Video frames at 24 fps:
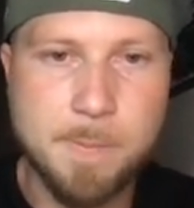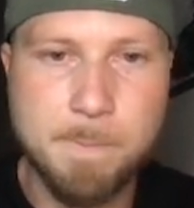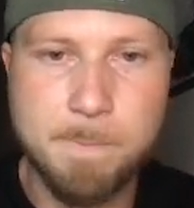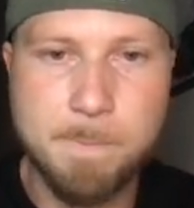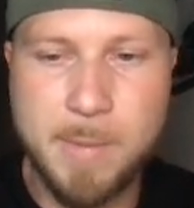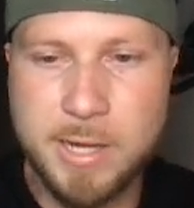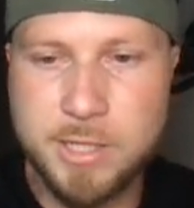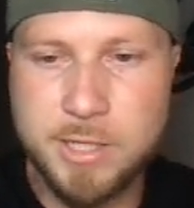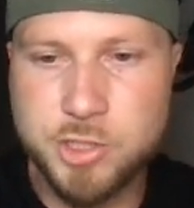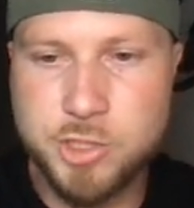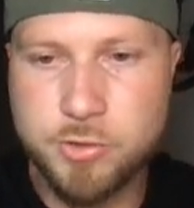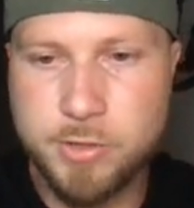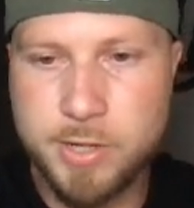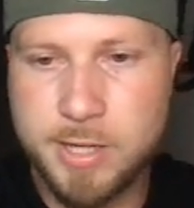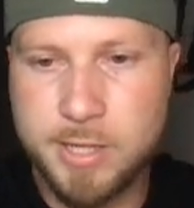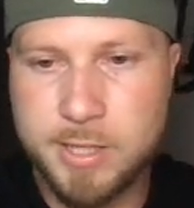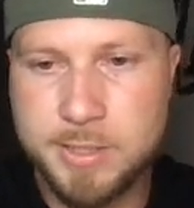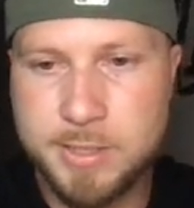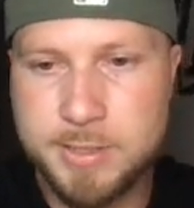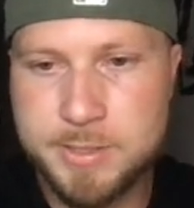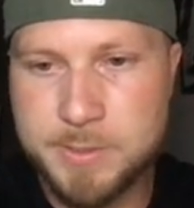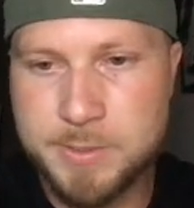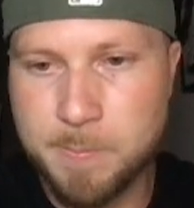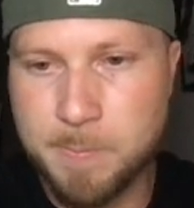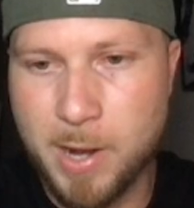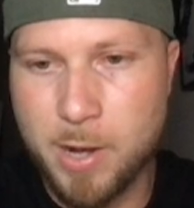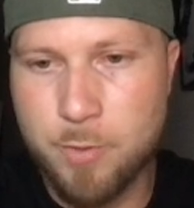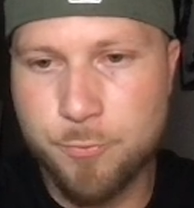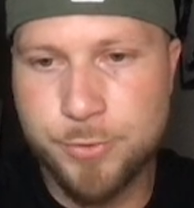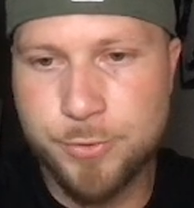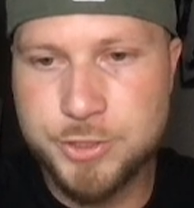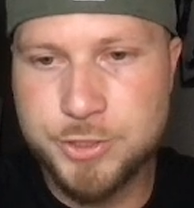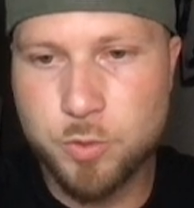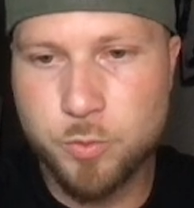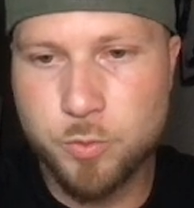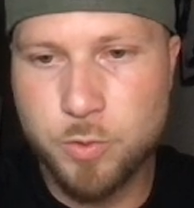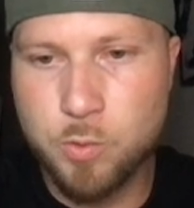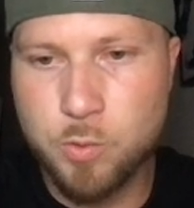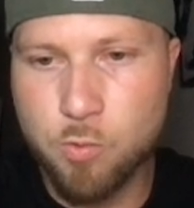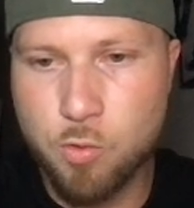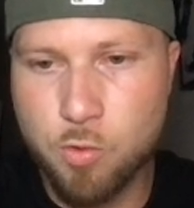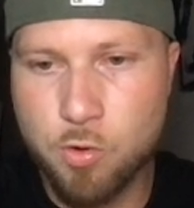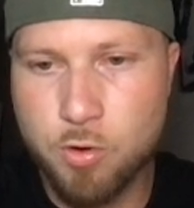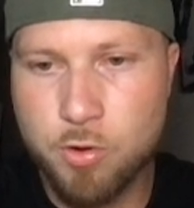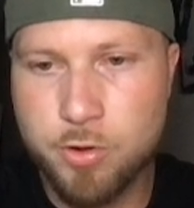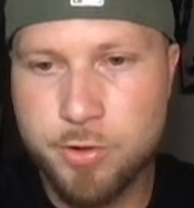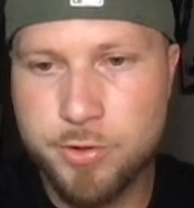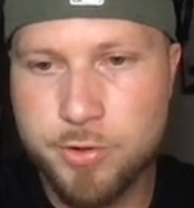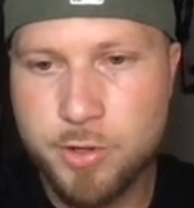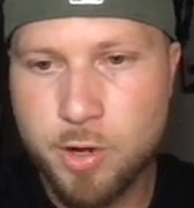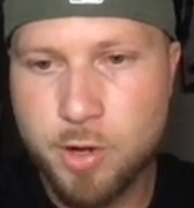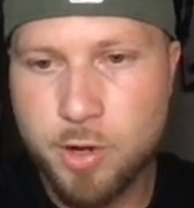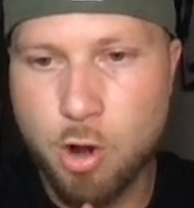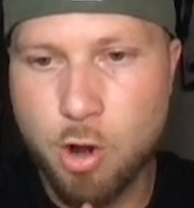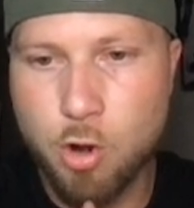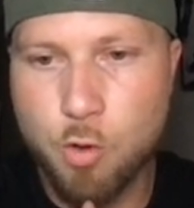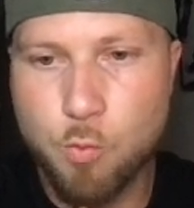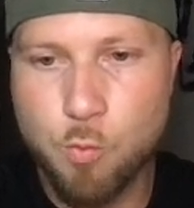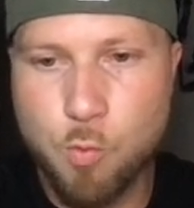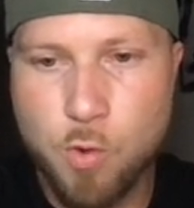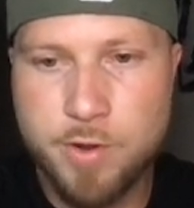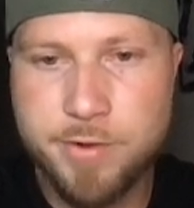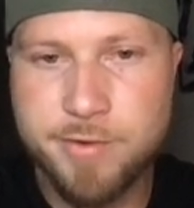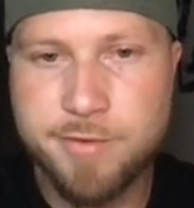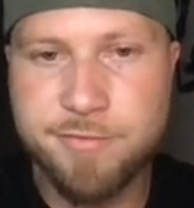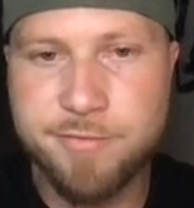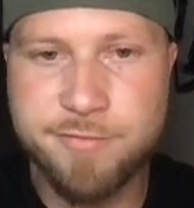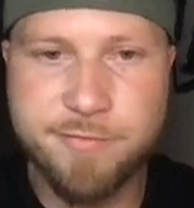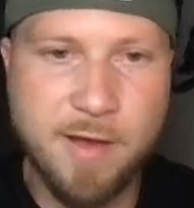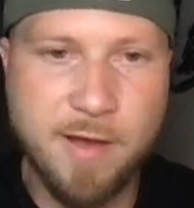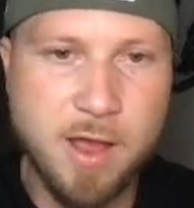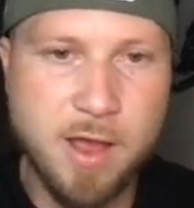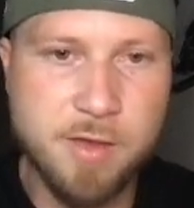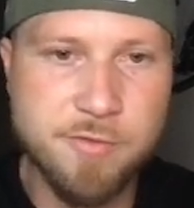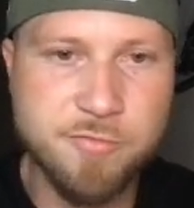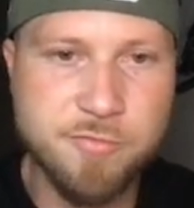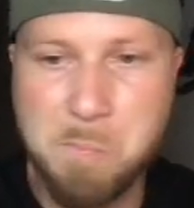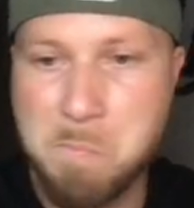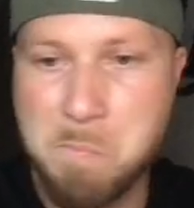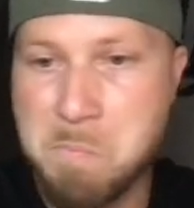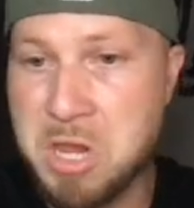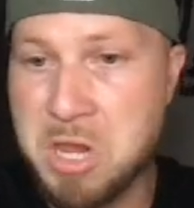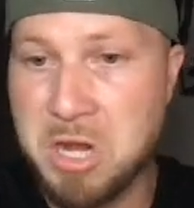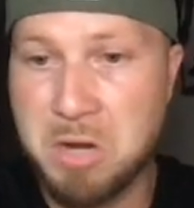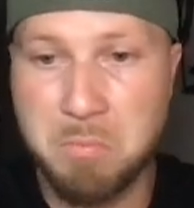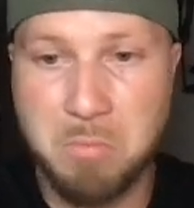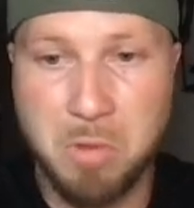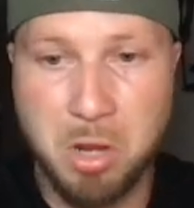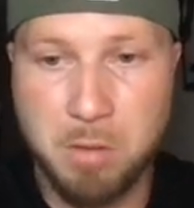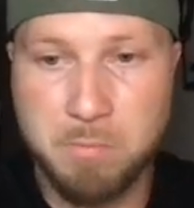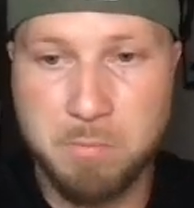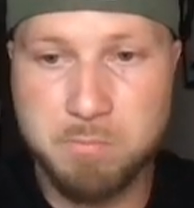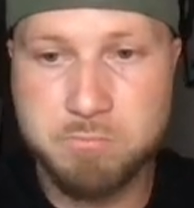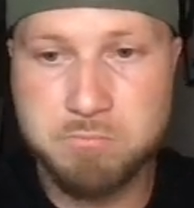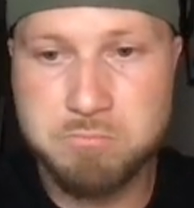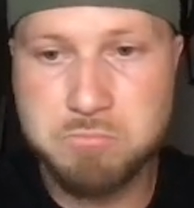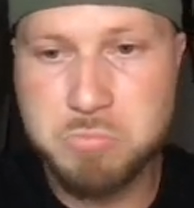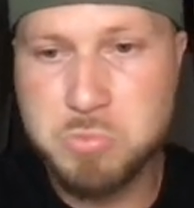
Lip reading: My trades, my risk to reward are 1 to 5 minimum.